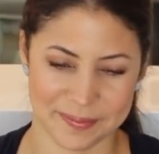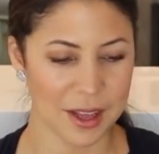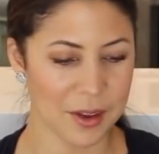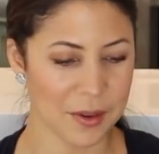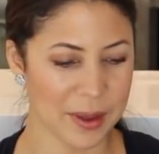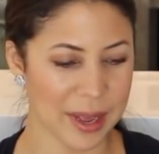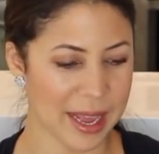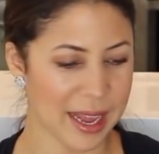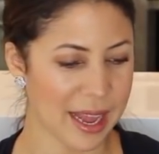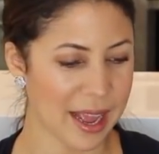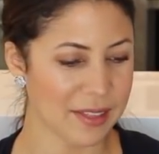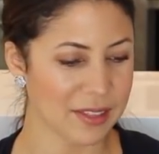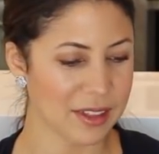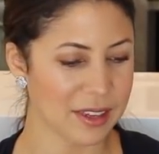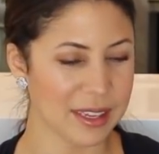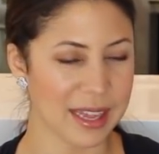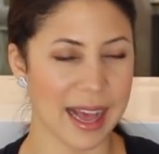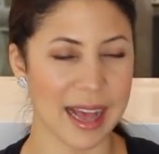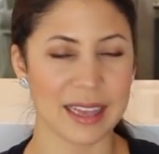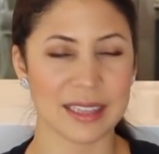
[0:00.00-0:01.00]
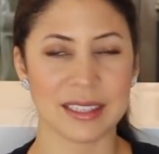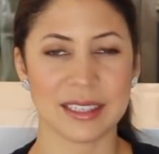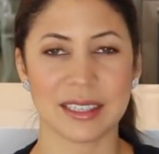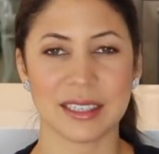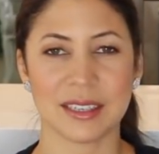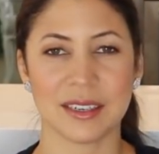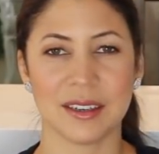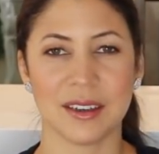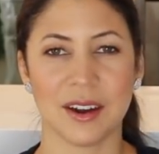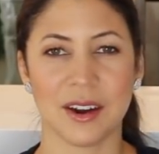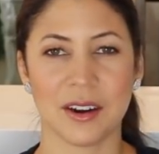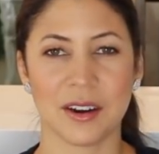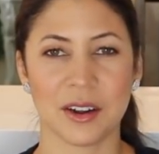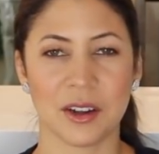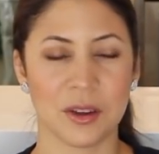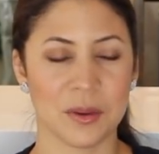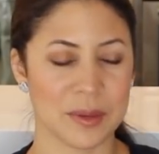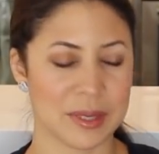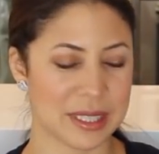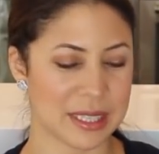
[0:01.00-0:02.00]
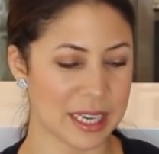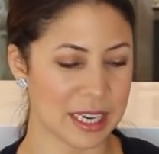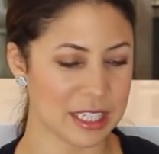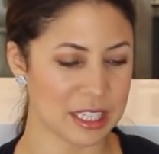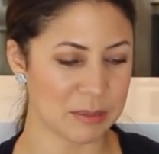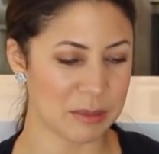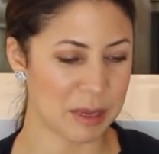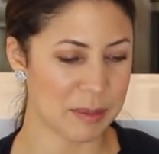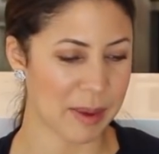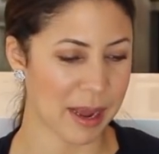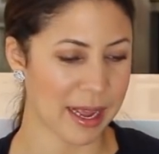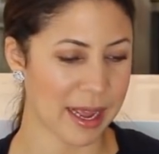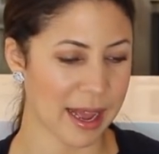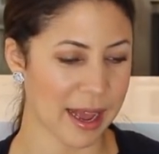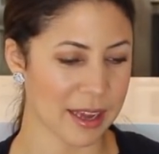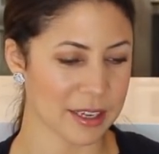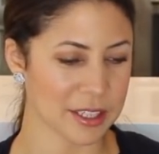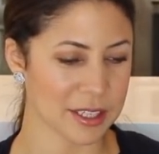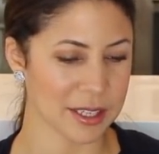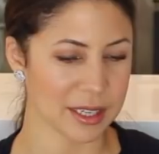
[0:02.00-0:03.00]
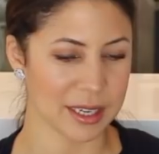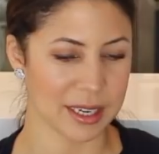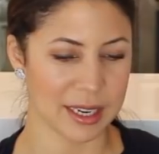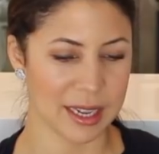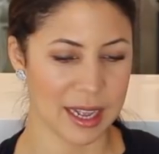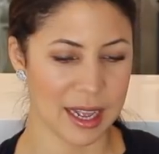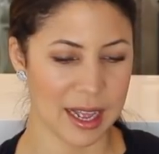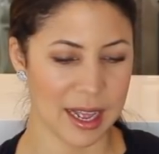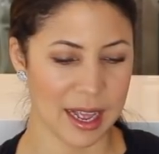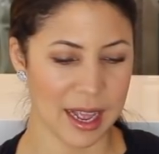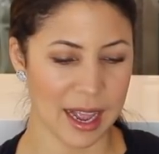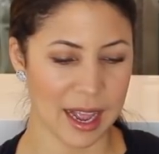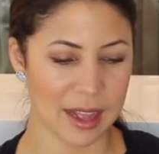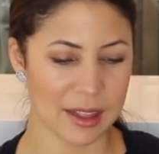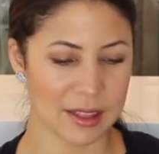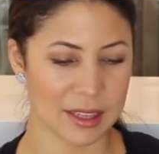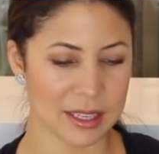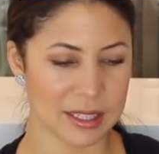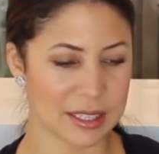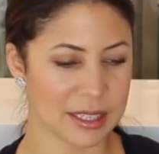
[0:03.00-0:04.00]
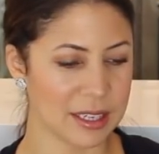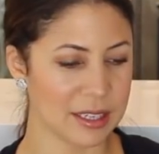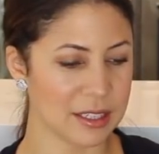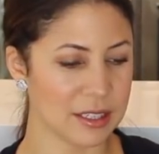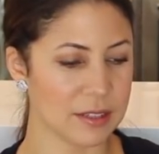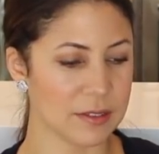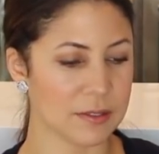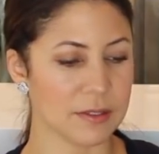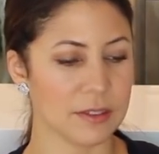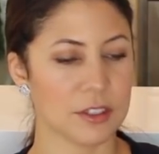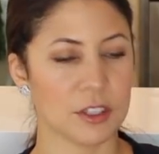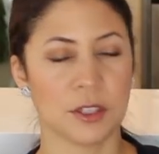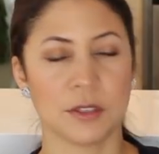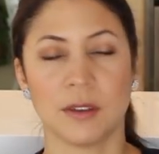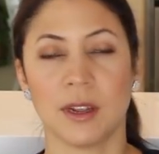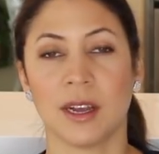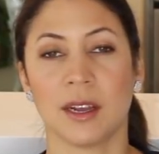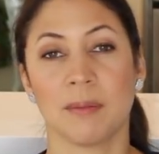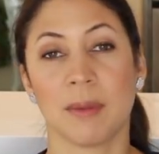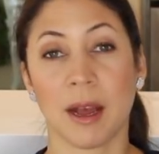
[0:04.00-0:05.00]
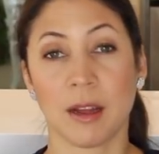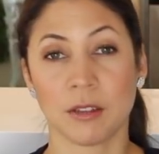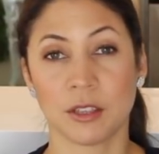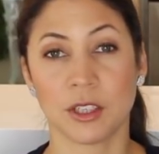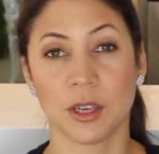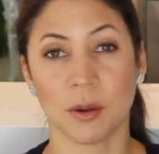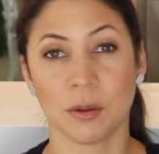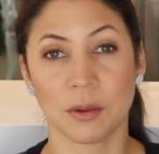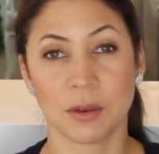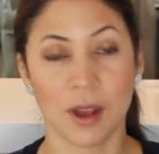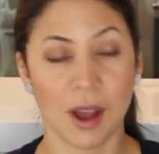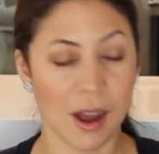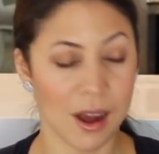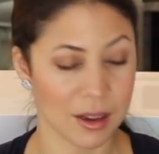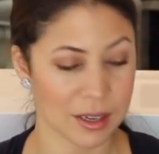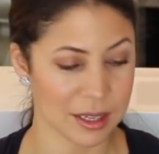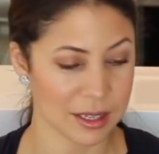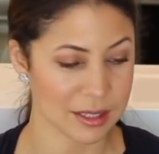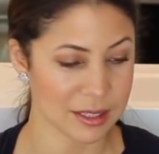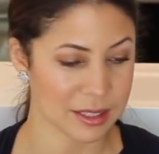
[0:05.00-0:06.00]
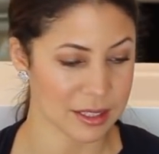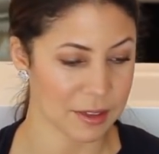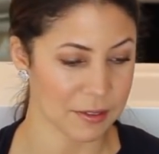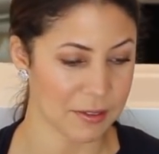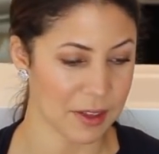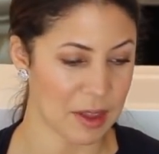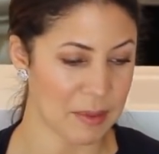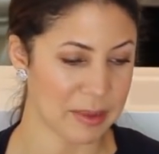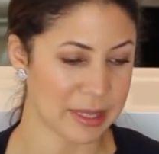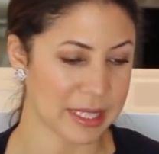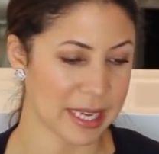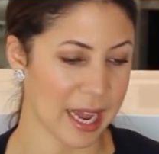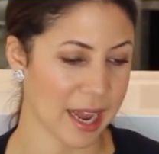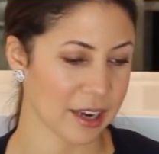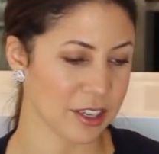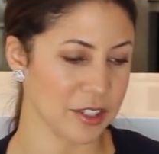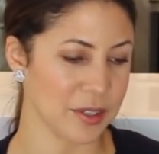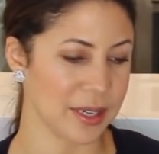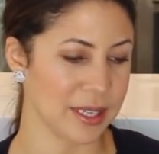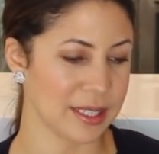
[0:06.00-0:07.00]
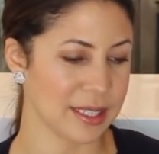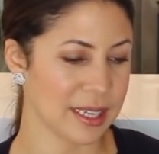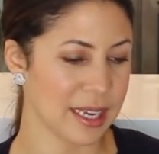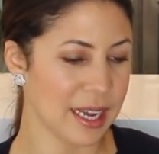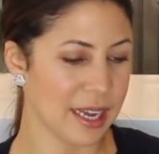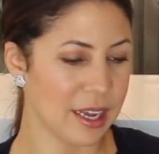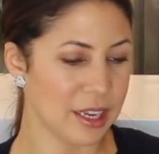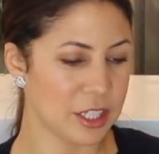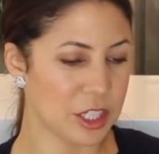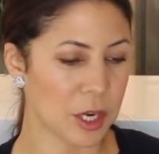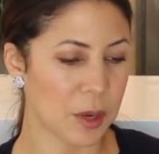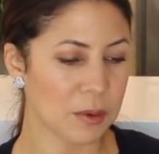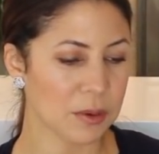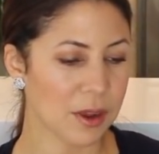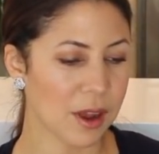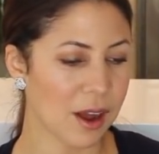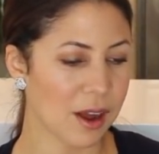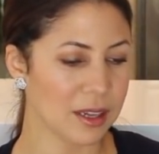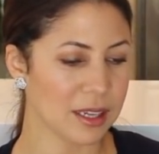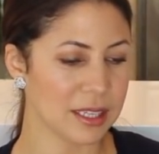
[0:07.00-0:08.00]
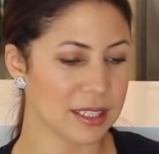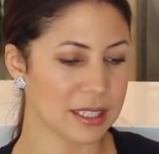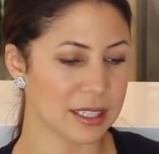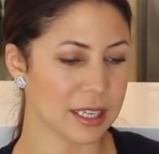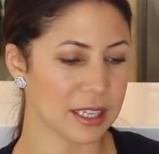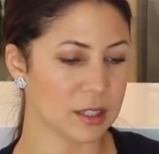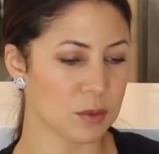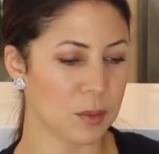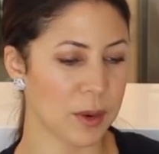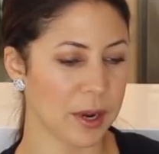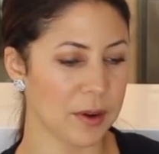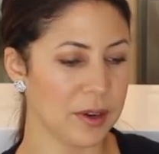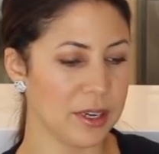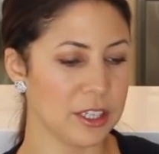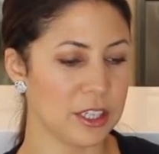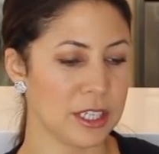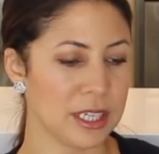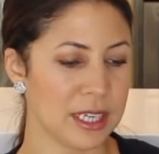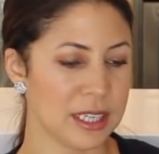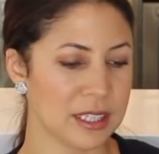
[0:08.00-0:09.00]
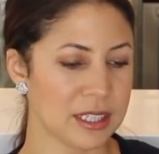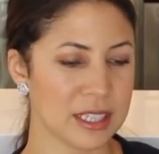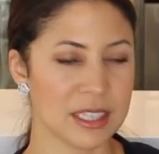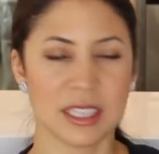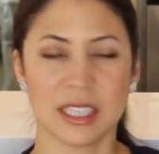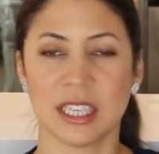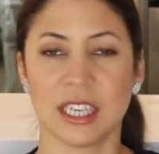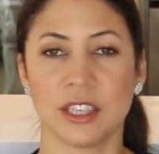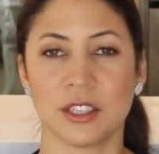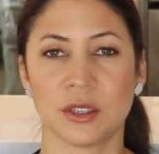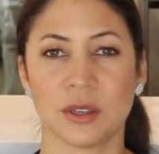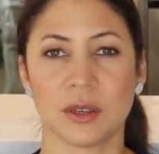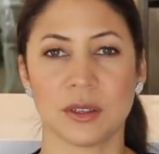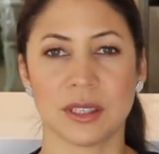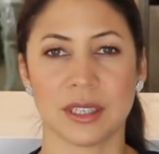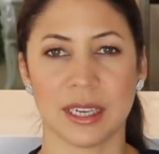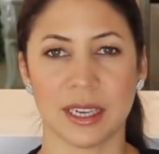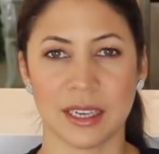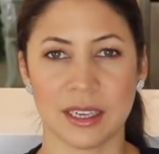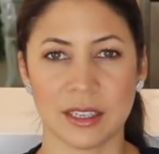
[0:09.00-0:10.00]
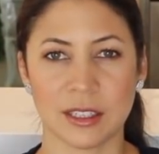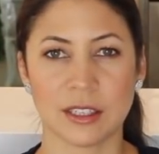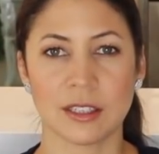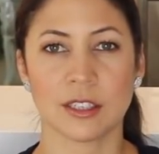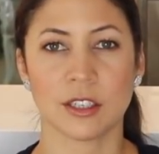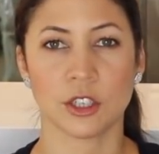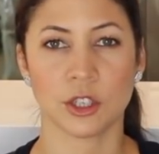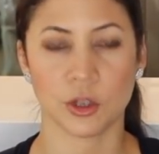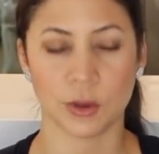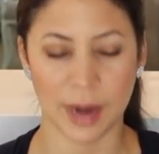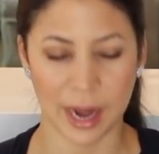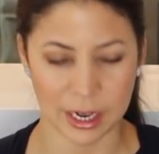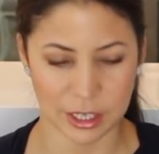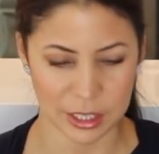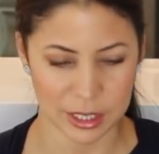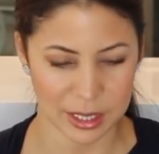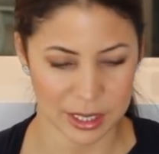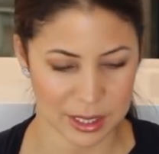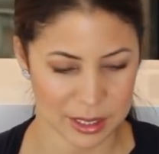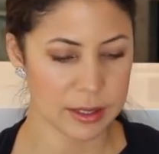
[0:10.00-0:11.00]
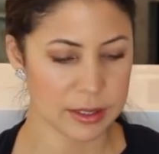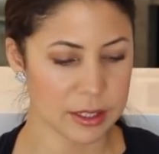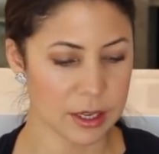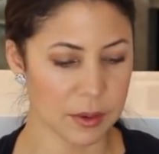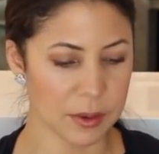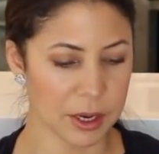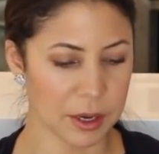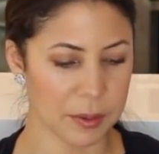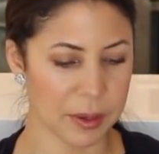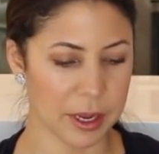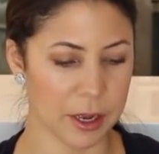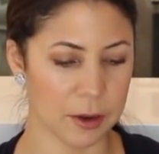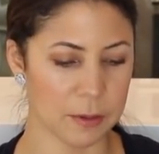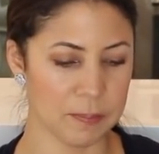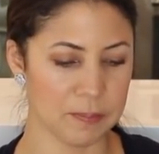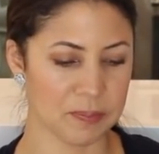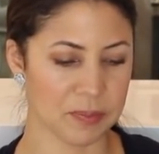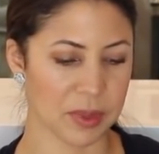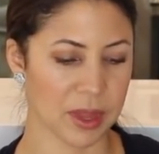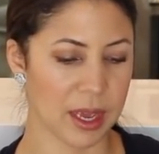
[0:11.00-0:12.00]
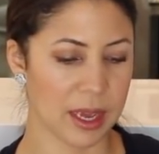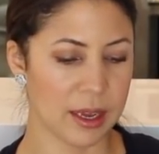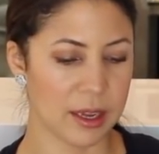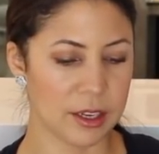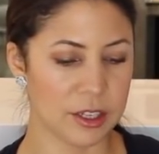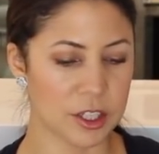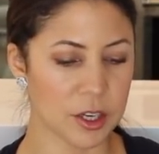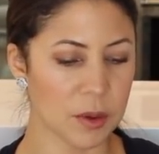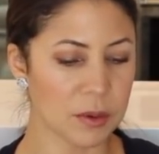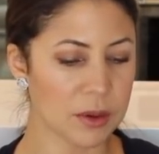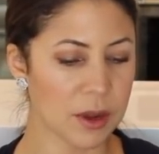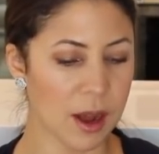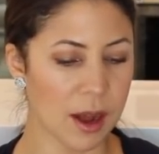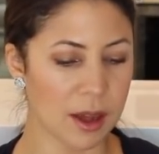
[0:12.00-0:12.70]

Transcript: Okay, and the last article was sent to me by Ashley. And this is about Joan Collins, the famous actress. Joan Collins says wearing jeans and t-shirts is tragic. So here we go. Joan